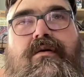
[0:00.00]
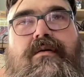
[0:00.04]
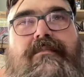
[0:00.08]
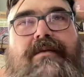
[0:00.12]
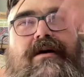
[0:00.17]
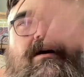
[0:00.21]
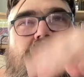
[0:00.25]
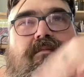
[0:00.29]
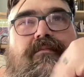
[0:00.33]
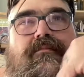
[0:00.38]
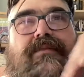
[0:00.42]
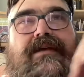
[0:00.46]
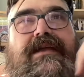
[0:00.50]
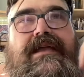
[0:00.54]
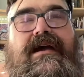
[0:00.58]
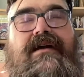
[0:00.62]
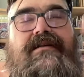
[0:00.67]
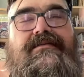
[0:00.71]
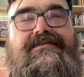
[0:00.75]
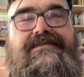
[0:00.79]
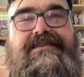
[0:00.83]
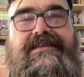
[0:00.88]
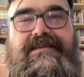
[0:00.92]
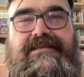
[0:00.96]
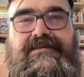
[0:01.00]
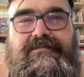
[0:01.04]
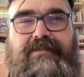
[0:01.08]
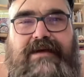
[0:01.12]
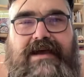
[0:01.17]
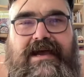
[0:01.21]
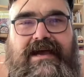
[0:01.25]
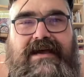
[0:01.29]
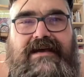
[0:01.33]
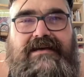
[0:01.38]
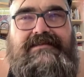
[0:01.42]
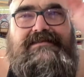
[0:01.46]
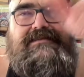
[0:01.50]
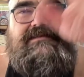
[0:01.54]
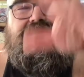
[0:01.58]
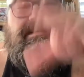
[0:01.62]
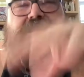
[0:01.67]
about Bukowski's past